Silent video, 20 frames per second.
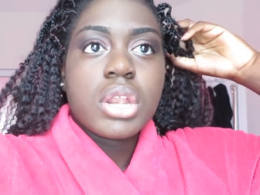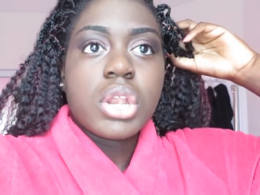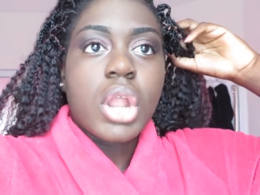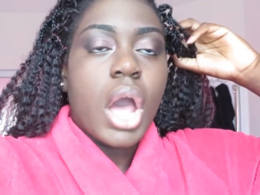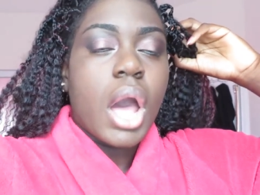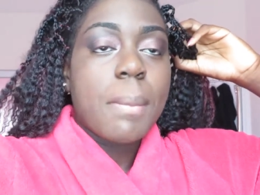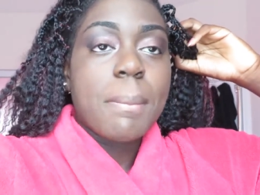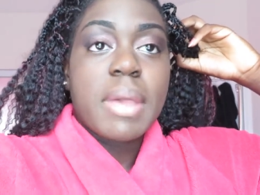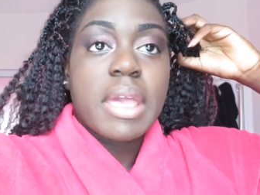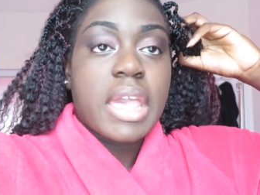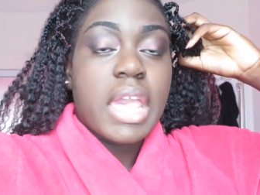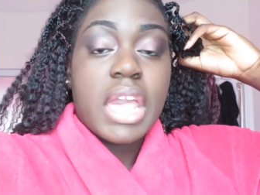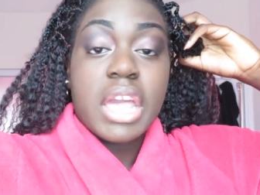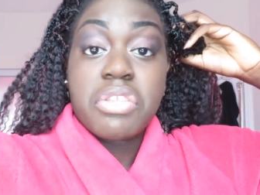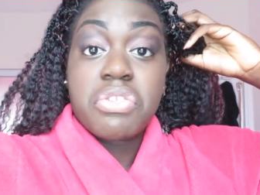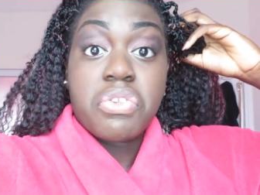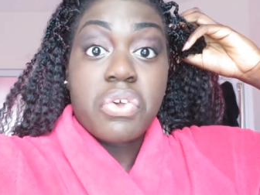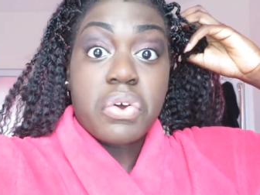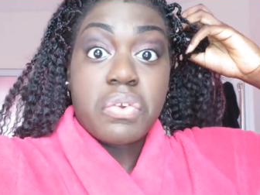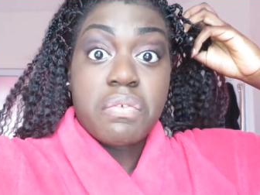not
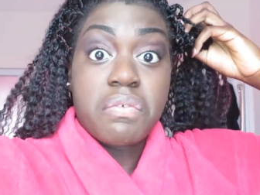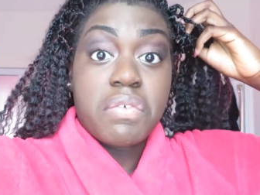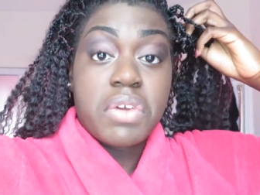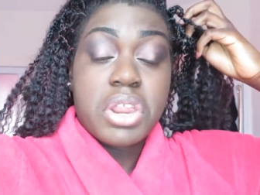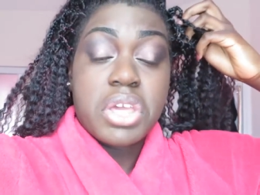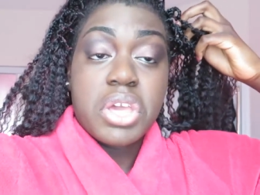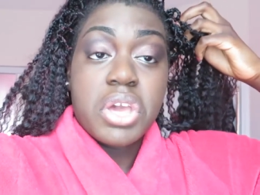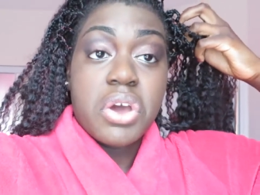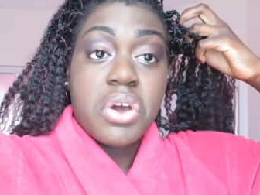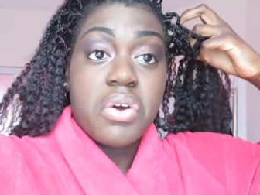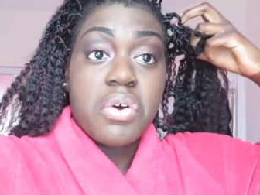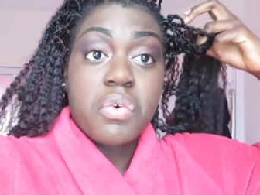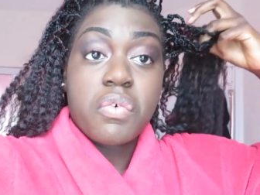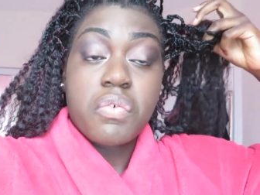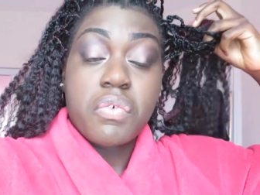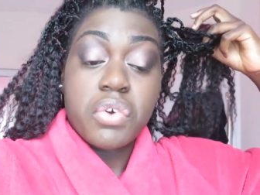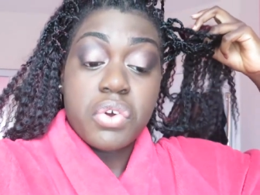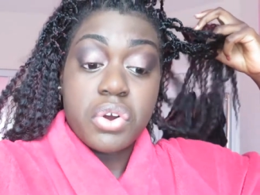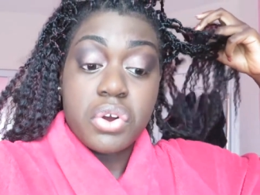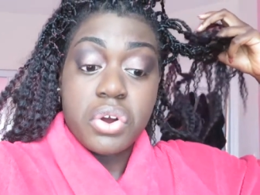making its own video
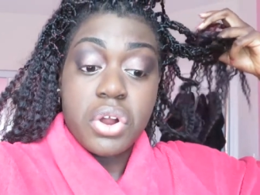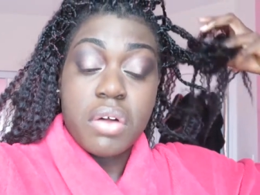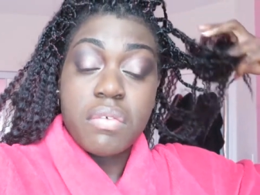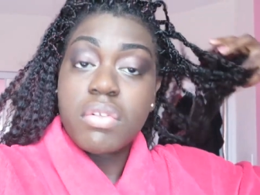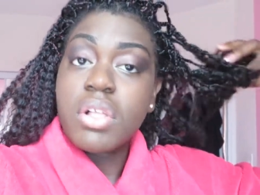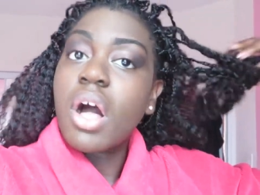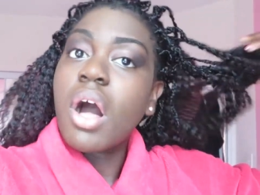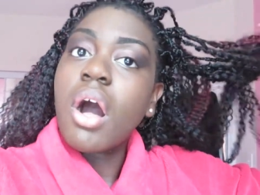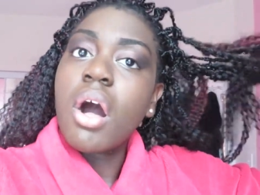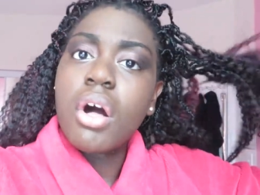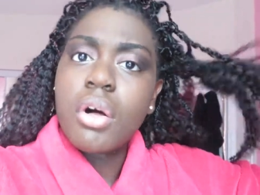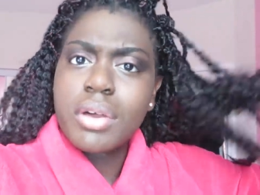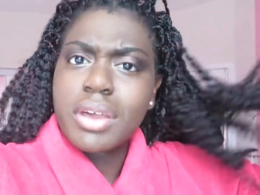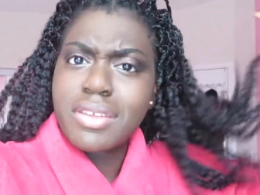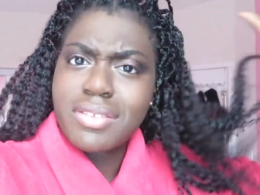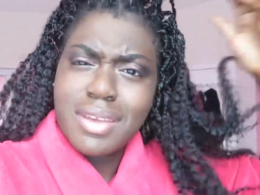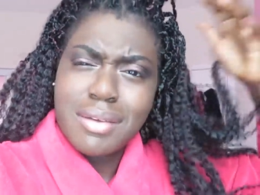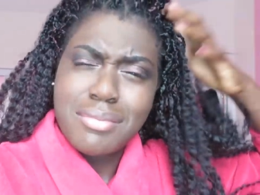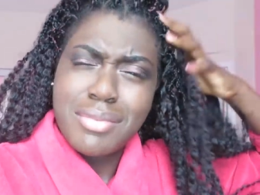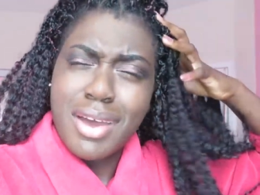for a haul
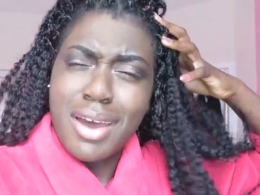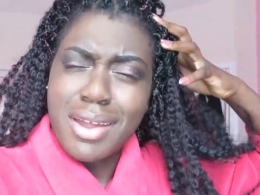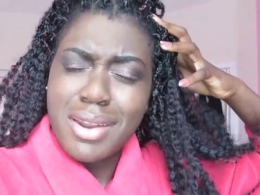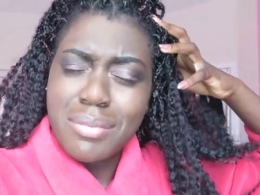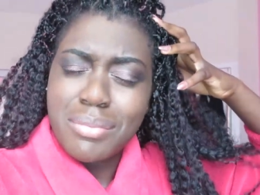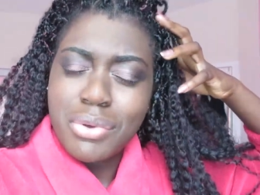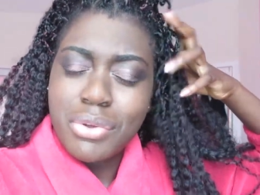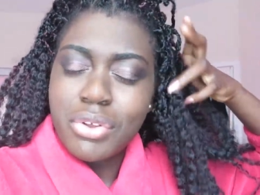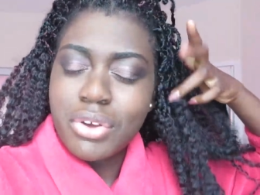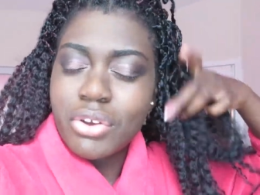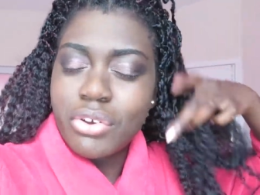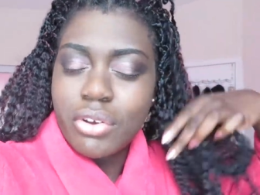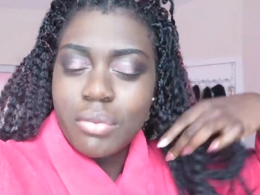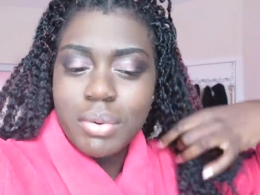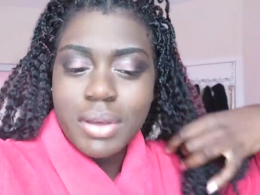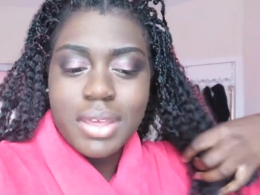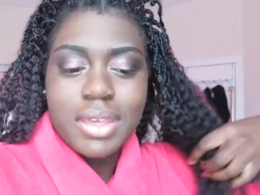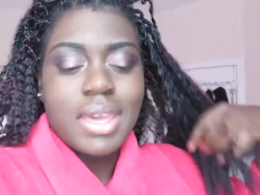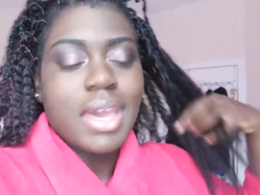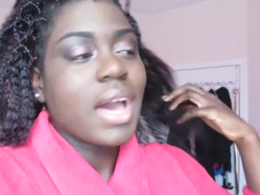because I'm not a beauty
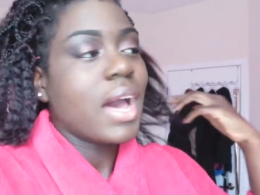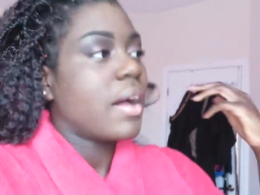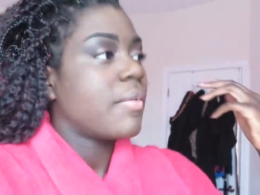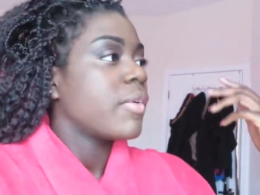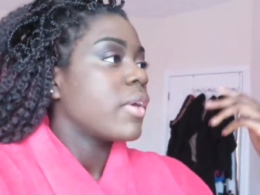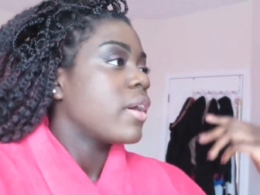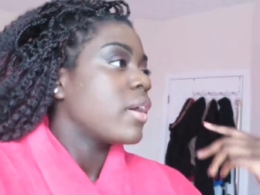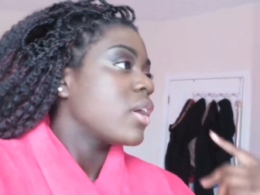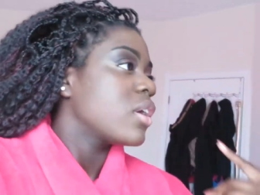guru but yeah